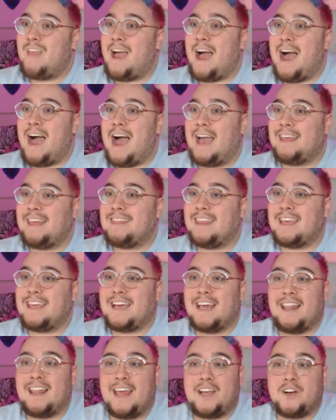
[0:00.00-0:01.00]
I think
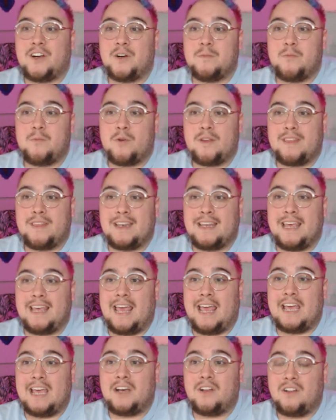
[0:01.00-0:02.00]
I like her more than
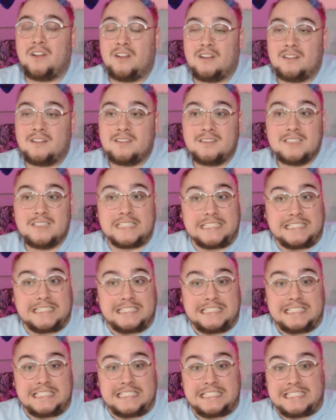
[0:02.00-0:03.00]
Gail.
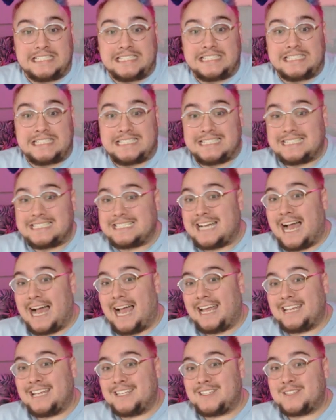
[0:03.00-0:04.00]
I
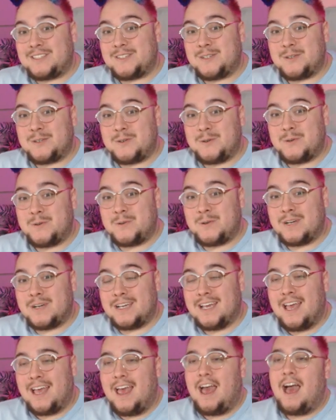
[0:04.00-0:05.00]
do.
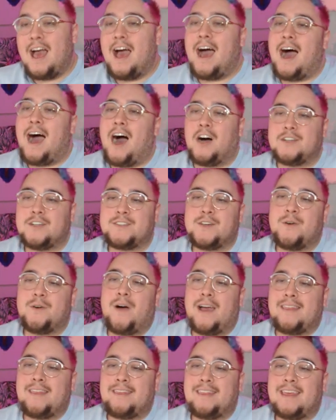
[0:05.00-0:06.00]
Also,
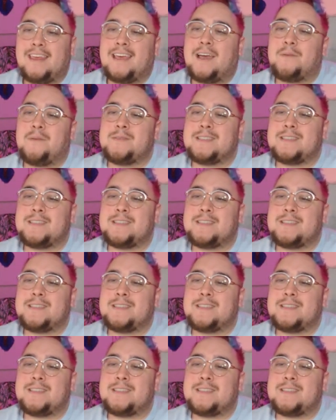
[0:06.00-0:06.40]
I think I was